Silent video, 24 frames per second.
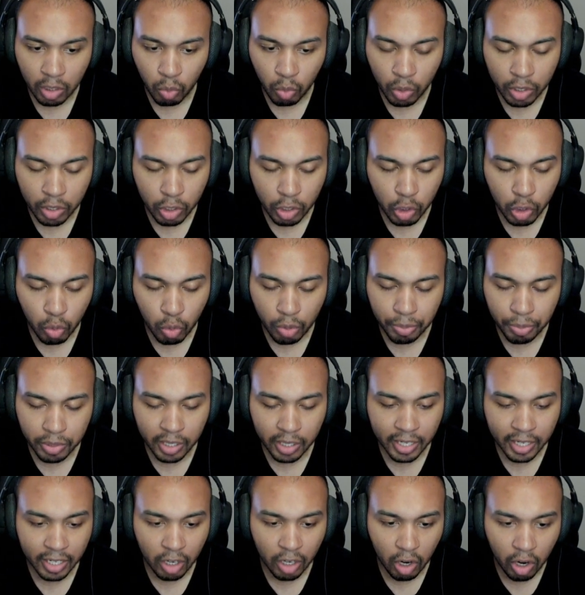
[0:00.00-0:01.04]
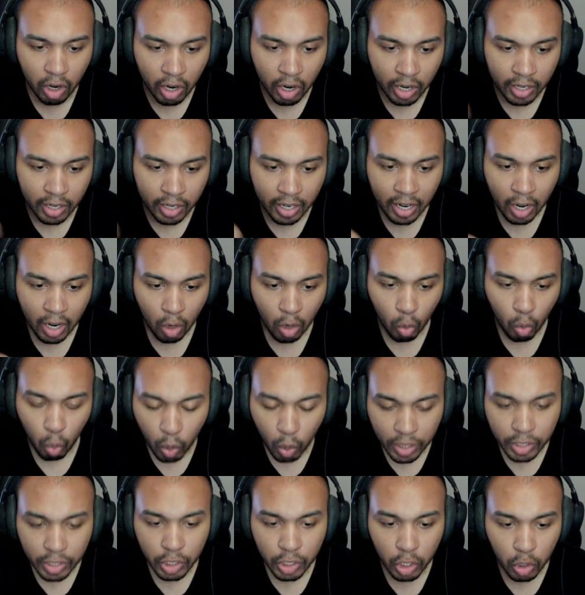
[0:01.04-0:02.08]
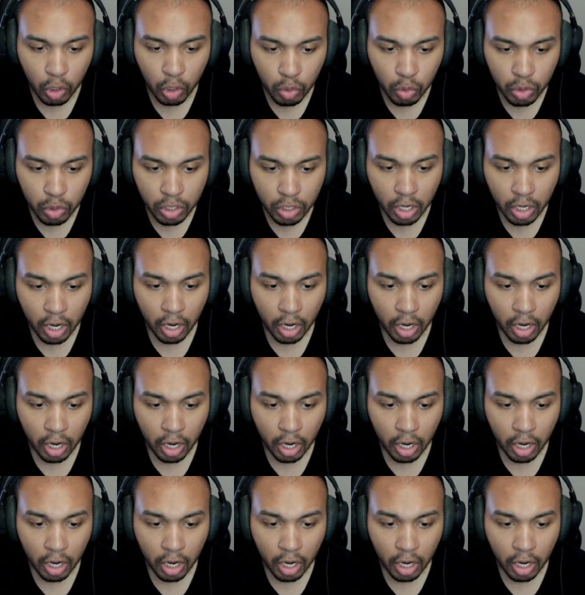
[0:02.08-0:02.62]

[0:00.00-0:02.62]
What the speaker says: whether you were playing on Windows,